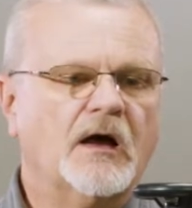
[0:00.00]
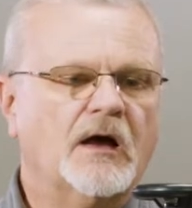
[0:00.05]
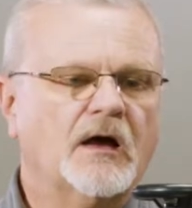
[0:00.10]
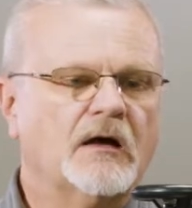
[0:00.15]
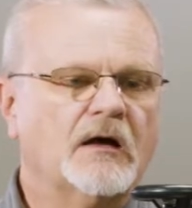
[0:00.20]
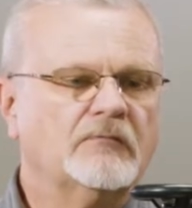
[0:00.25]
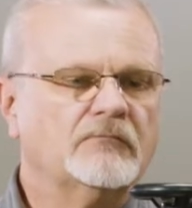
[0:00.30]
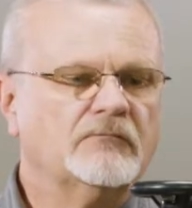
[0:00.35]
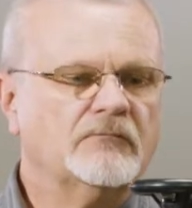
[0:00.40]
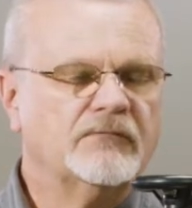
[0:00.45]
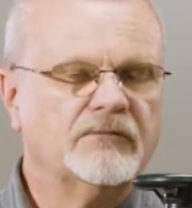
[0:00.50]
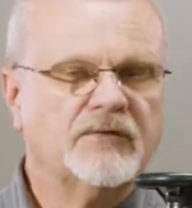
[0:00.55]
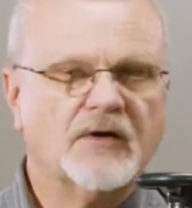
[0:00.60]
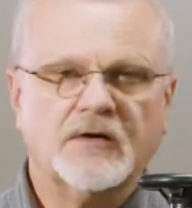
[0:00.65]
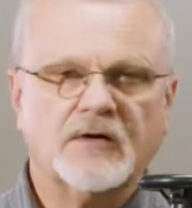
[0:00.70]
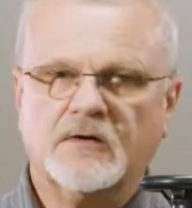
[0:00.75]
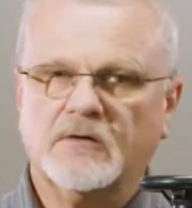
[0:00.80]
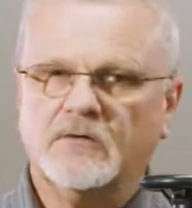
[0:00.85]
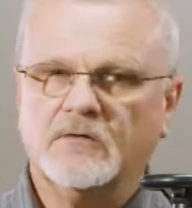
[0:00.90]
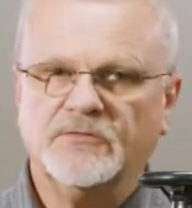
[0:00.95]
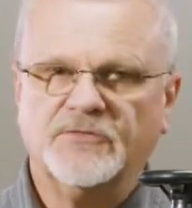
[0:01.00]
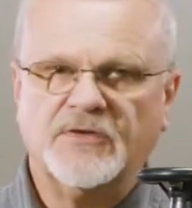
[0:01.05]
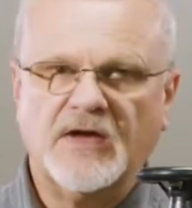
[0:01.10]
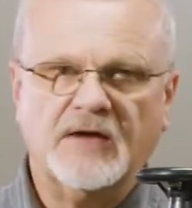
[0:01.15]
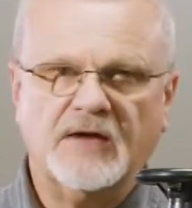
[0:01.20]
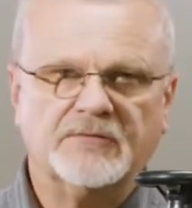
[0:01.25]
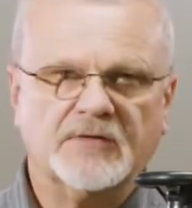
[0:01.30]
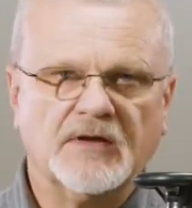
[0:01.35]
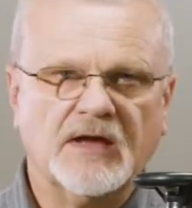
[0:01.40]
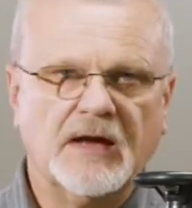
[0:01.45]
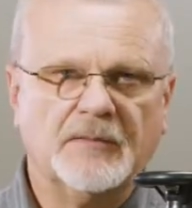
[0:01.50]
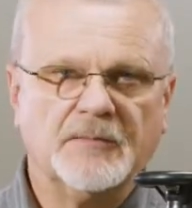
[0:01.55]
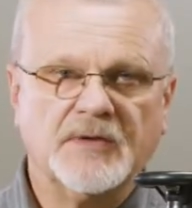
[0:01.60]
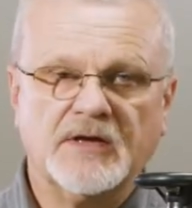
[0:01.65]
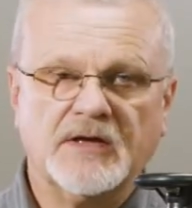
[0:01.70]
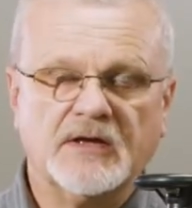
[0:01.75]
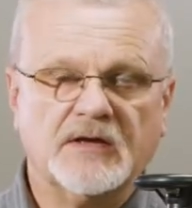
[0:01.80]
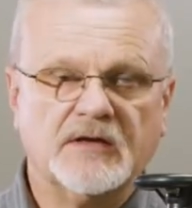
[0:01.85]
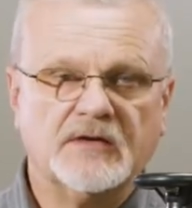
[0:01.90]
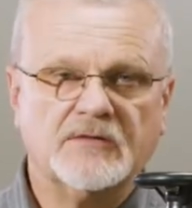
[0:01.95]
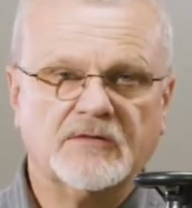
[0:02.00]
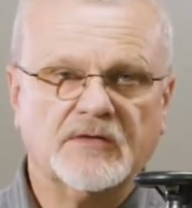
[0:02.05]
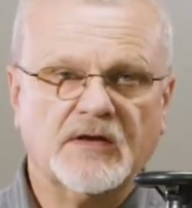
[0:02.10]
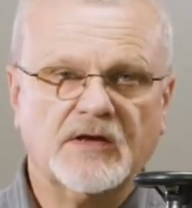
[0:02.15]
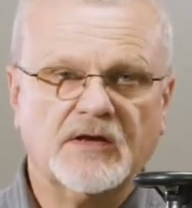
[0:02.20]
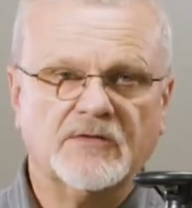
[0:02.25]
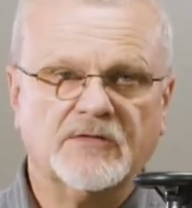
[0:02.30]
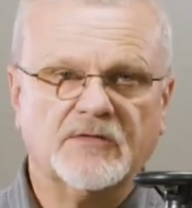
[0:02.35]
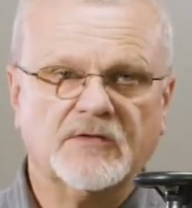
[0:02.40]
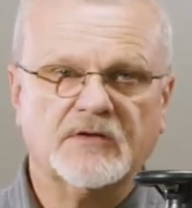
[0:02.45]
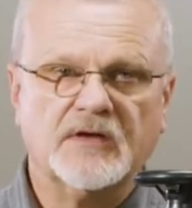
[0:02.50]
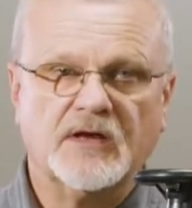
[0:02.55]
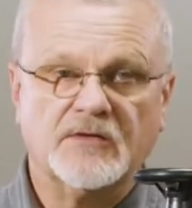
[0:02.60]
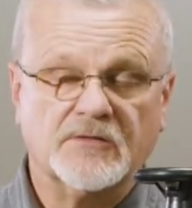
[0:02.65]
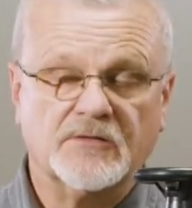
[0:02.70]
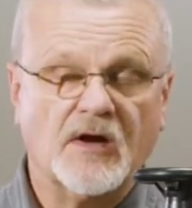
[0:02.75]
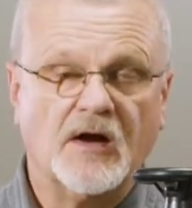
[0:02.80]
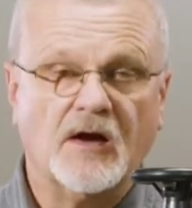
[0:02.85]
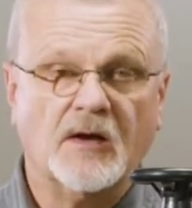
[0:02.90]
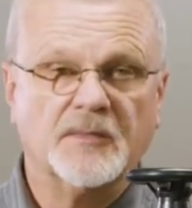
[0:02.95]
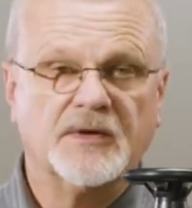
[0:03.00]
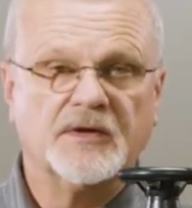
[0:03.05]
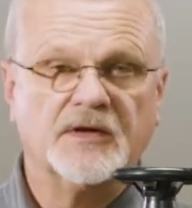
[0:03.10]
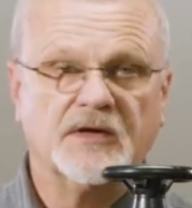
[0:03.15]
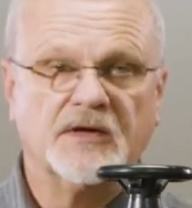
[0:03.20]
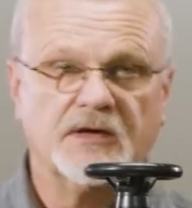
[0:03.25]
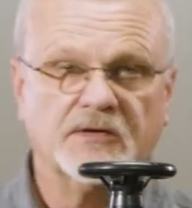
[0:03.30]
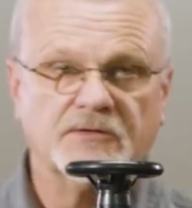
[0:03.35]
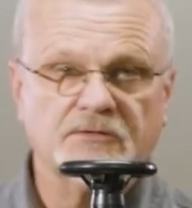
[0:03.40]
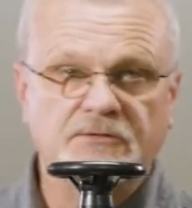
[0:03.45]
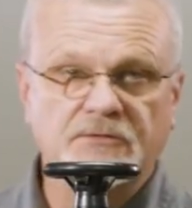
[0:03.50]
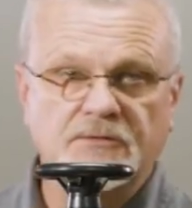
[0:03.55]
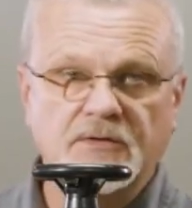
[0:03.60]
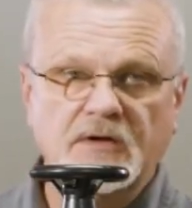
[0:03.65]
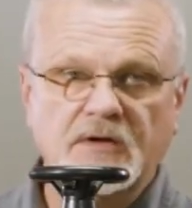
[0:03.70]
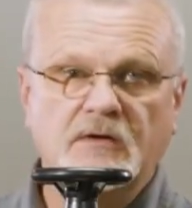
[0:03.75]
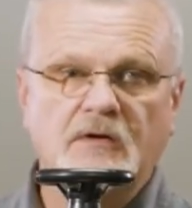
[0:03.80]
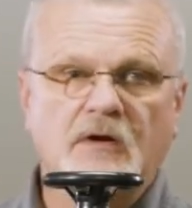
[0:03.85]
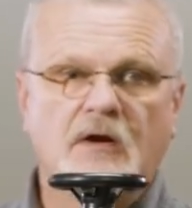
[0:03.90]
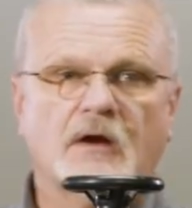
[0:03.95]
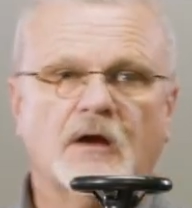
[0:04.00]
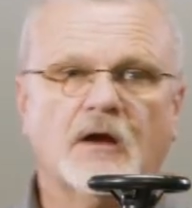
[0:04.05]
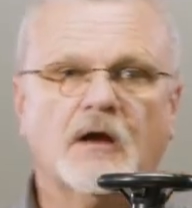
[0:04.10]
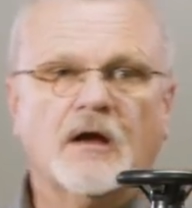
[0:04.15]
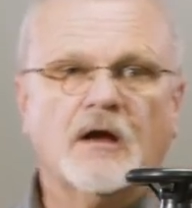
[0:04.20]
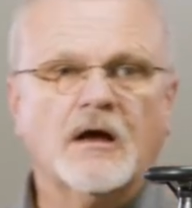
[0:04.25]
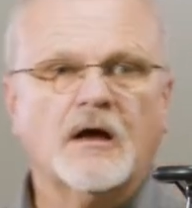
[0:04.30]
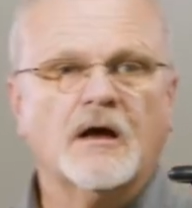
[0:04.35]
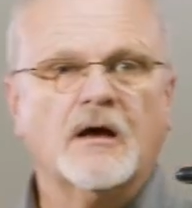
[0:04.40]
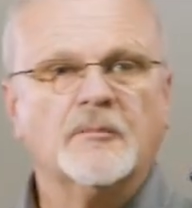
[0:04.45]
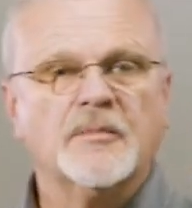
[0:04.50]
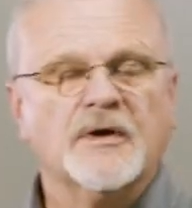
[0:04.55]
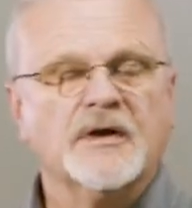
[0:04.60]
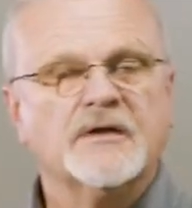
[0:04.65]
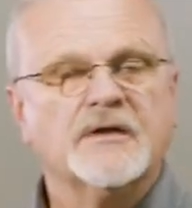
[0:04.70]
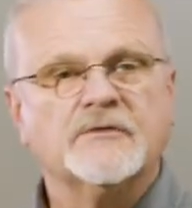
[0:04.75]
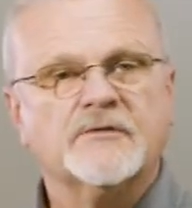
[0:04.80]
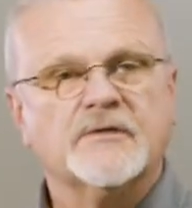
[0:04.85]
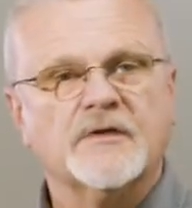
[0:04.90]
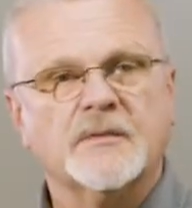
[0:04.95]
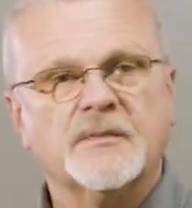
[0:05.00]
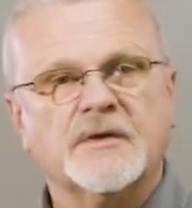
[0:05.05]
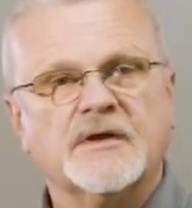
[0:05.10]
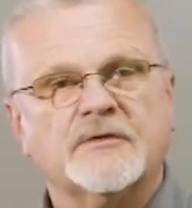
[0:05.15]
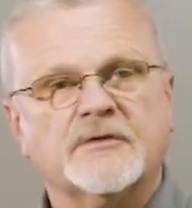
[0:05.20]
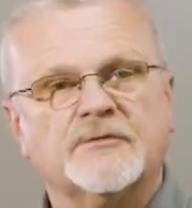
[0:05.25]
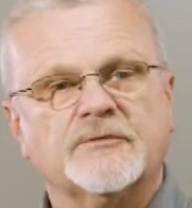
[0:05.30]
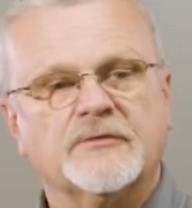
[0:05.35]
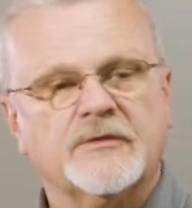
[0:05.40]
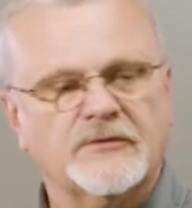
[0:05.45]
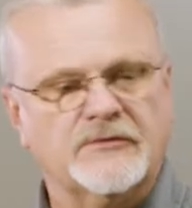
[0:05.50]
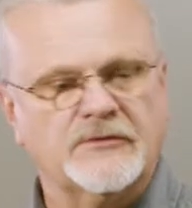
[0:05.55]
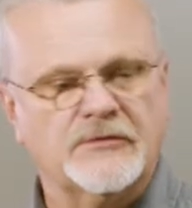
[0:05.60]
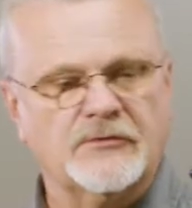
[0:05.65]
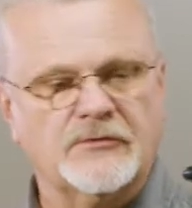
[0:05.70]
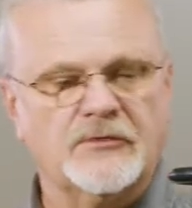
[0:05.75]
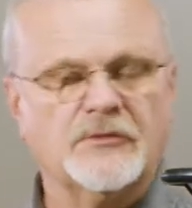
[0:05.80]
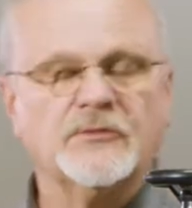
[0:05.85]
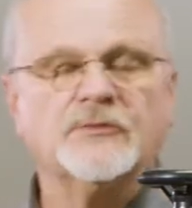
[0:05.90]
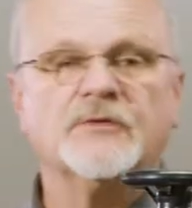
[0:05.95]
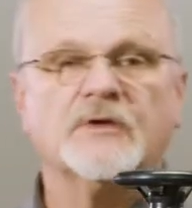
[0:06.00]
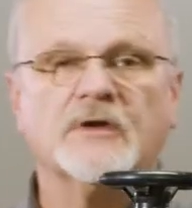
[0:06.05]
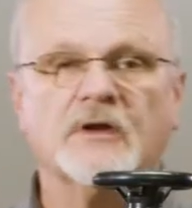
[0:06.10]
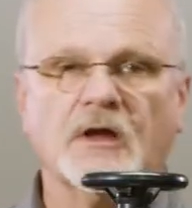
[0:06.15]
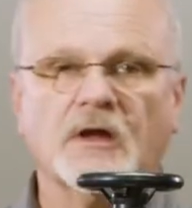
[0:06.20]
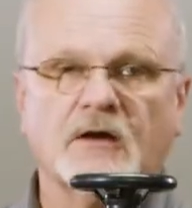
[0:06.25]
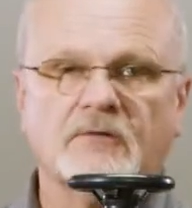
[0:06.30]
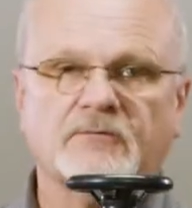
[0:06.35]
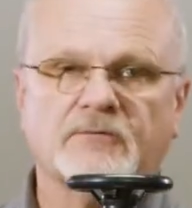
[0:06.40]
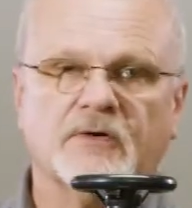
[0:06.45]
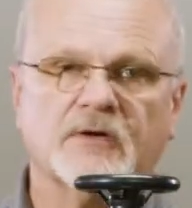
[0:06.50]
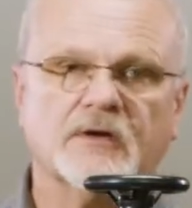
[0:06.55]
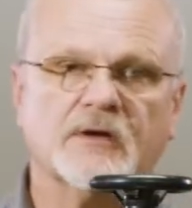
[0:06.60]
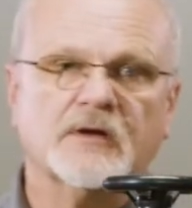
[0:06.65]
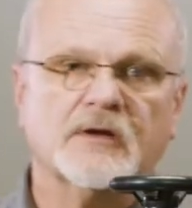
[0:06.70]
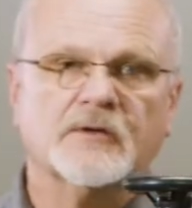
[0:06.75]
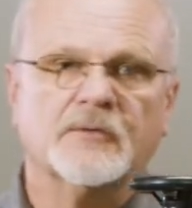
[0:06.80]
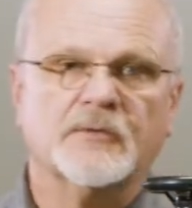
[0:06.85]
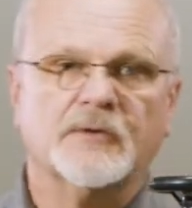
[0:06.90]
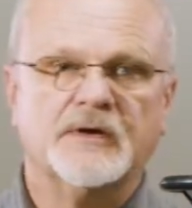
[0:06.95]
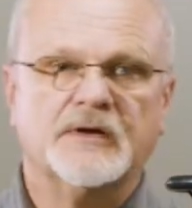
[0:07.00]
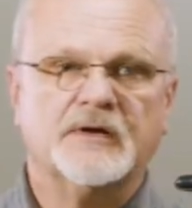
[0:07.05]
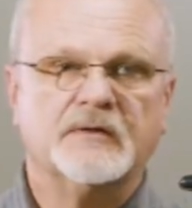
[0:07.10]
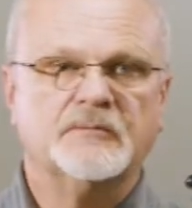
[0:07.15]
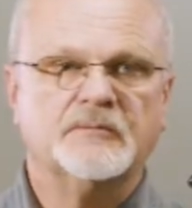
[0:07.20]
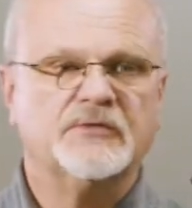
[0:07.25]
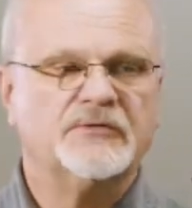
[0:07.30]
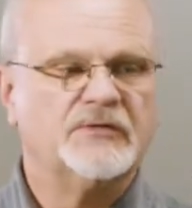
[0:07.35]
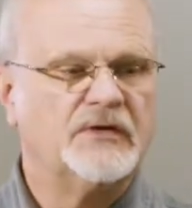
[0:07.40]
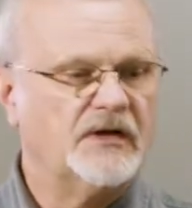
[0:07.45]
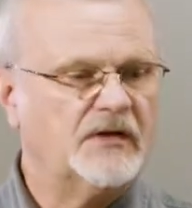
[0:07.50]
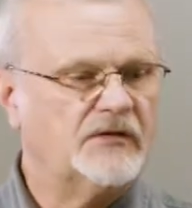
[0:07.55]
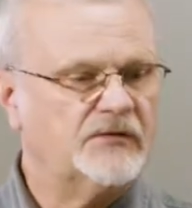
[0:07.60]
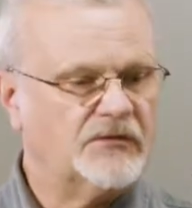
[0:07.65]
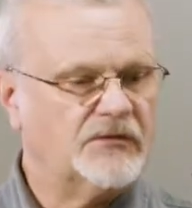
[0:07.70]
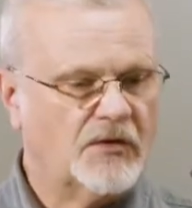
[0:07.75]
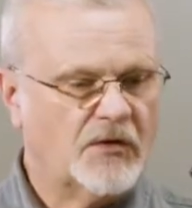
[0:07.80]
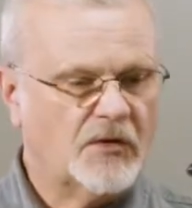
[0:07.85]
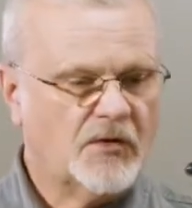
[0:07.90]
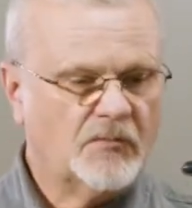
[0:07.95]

Um, vertical shaft alignment it is, isn't as common in industry, uh, but in some industries you do see a lot of vertically oriented machines.